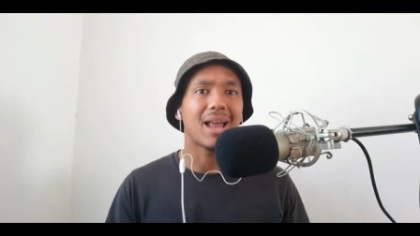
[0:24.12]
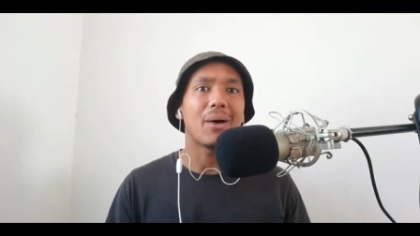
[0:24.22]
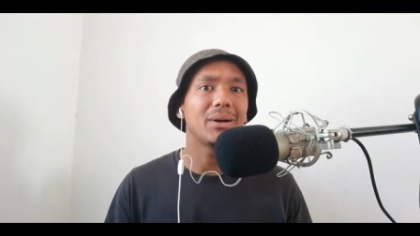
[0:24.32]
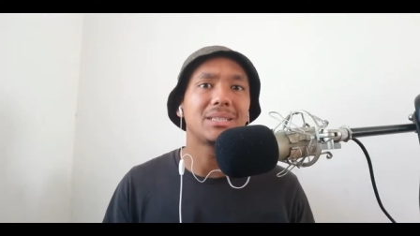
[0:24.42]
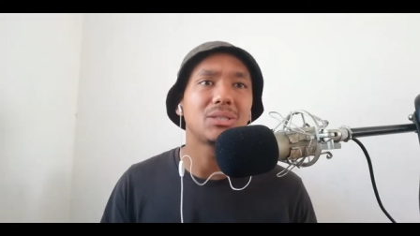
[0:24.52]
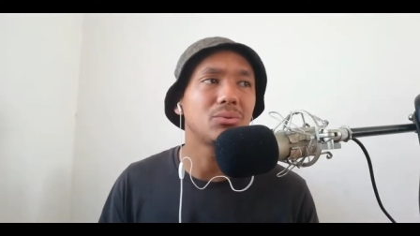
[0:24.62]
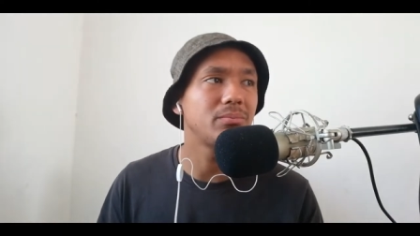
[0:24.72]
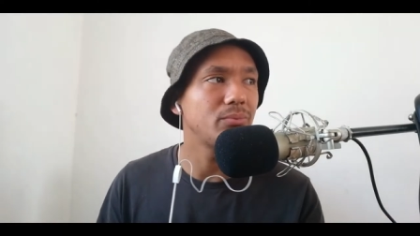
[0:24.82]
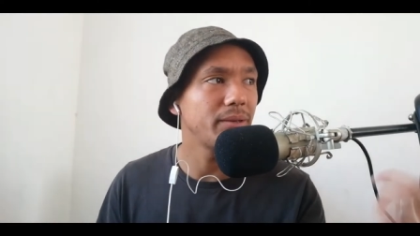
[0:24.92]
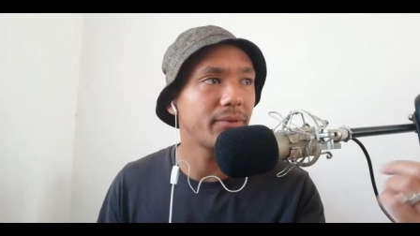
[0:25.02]
Now I just,
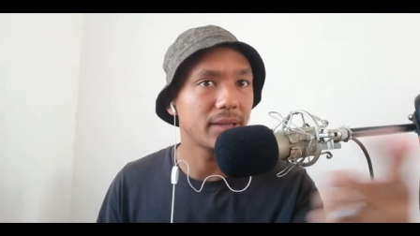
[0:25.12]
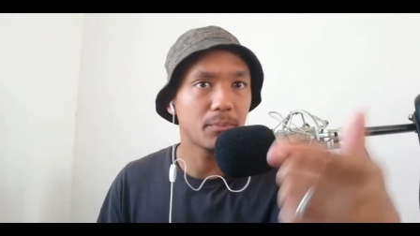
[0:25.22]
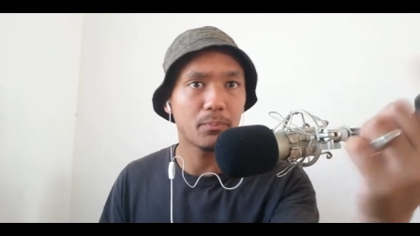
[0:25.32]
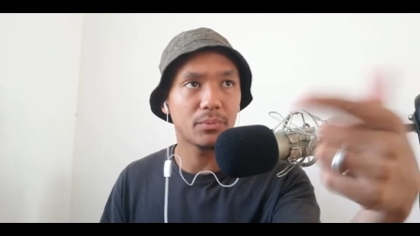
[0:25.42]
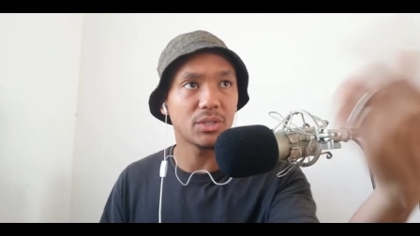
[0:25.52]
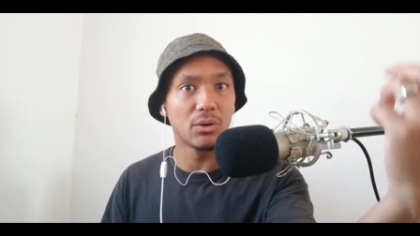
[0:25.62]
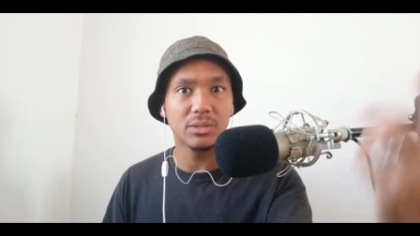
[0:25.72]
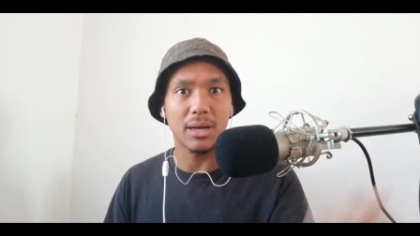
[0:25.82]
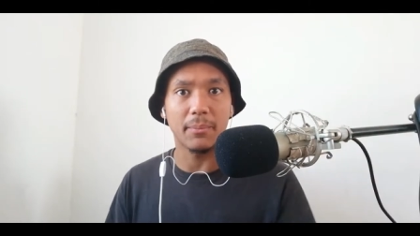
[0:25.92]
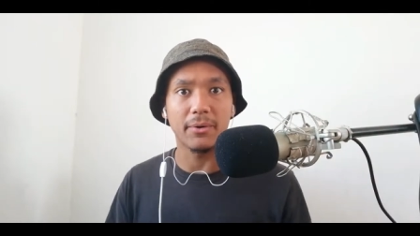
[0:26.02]
if it
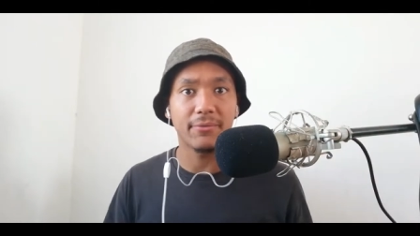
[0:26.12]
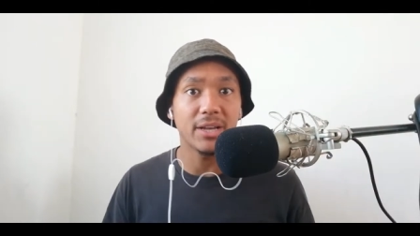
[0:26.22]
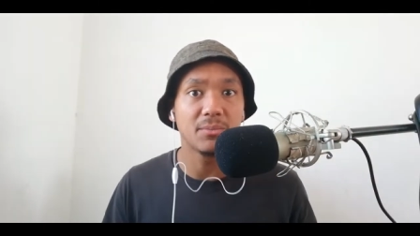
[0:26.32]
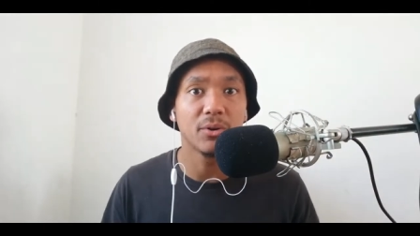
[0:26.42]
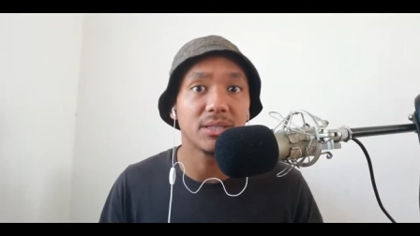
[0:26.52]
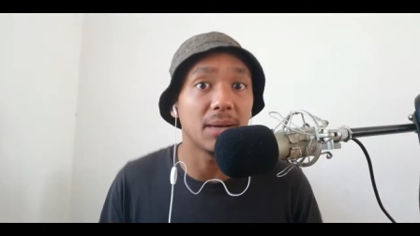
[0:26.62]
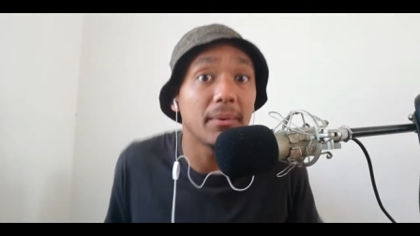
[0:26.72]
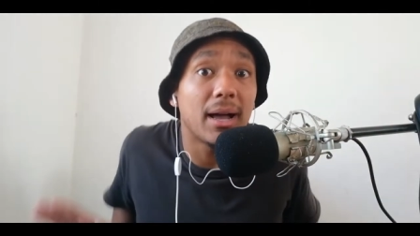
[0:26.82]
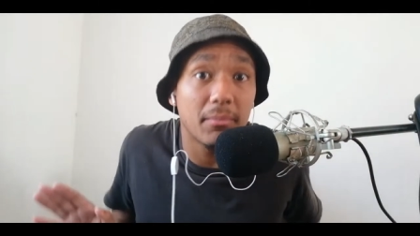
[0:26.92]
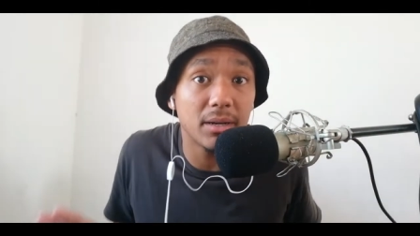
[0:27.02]
shows up on Facebook or
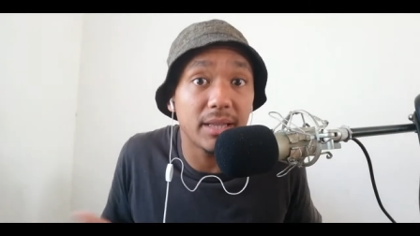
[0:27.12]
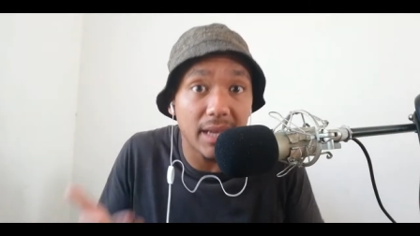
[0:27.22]
something,